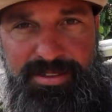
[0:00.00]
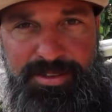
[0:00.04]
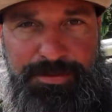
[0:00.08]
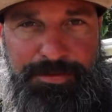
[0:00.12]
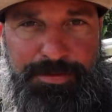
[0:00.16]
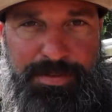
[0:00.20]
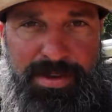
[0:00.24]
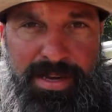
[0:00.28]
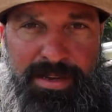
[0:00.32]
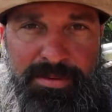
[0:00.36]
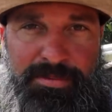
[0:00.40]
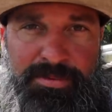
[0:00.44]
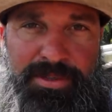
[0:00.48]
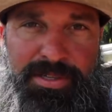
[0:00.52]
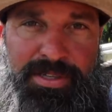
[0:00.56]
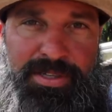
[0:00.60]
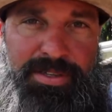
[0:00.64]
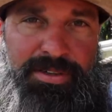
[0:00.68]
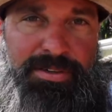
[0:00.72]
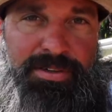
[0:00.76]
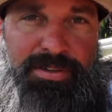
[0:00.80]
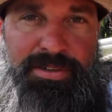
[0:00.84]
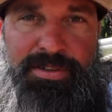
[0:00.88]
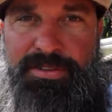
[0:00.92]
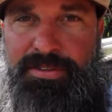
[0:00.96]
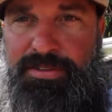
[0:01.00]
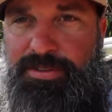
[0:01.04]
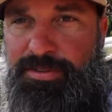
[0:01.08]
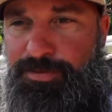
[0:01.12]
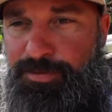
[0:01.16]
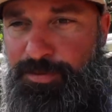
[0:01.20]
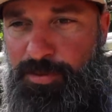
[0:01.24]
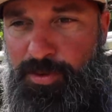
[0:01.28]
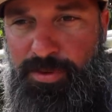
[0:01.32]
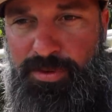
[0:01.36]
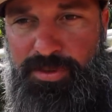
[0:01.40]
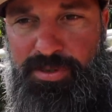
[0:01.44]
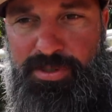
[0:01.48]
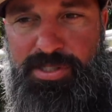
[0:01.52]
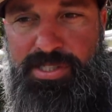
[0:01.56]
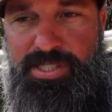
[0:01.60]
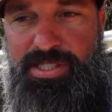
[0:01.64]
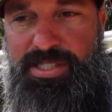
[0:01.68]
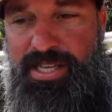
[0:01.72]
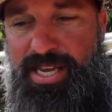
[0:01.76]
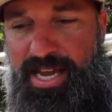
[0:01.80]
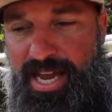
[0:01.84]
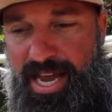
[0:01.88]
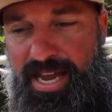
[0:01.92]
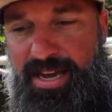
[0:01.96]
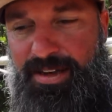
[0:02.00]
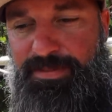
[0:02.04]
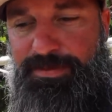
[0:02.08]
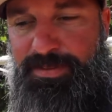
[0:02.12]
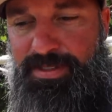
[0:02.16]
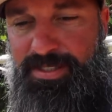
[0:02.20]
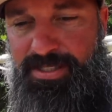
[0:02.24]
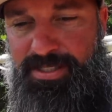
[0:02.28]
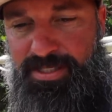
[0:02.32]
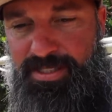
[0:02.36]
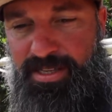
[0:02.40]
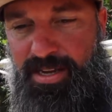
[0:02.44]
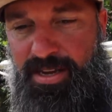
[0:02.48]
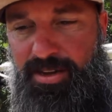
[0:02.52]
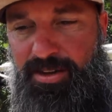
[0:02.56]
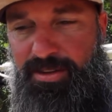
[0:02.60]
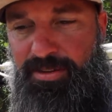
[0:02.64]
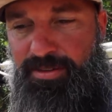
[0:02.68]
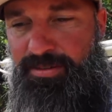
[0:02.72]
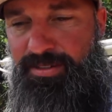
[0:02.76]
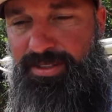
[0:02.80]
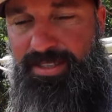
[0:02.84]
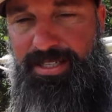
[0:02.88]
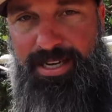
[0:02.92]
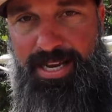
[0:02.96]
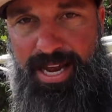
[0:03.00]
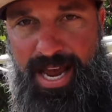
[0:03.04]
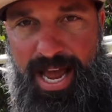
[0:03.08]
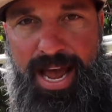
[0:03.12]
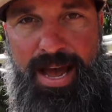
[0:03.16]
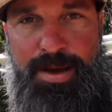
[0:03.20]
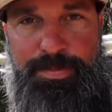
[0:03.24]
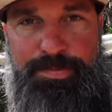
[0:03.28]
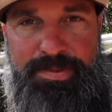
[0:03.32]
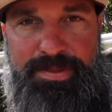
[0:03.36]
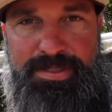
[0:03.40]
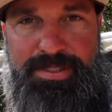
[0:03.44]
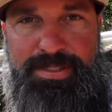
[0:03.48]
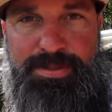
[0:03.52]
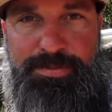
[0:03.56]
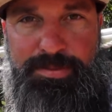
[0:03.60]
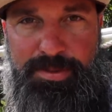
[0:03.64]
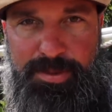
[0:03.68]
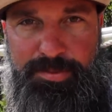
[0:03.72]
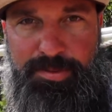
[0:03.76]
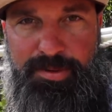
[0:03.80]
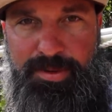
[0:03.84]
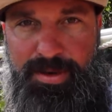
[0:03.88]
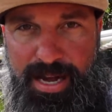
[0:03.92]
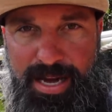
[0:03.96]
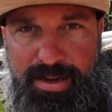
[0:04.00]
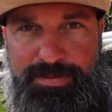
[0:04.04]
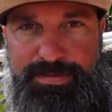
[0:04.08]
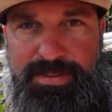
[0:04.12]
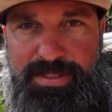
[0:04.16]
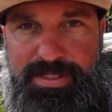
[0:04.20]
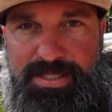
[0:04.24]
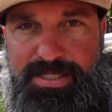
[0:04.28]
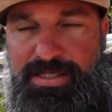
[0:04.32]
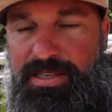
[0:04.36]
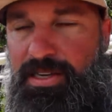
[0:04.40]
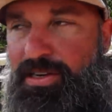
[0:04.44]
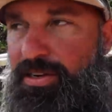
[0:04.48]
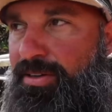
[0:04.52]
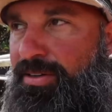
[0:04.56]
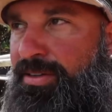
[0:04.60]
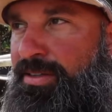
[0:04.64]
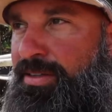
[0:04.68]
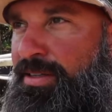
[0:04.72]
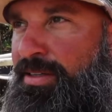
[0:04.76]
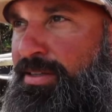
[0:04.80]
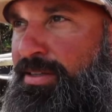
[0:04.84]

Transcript: the family or a divorce and they have to sell, and it happens, people have to sell,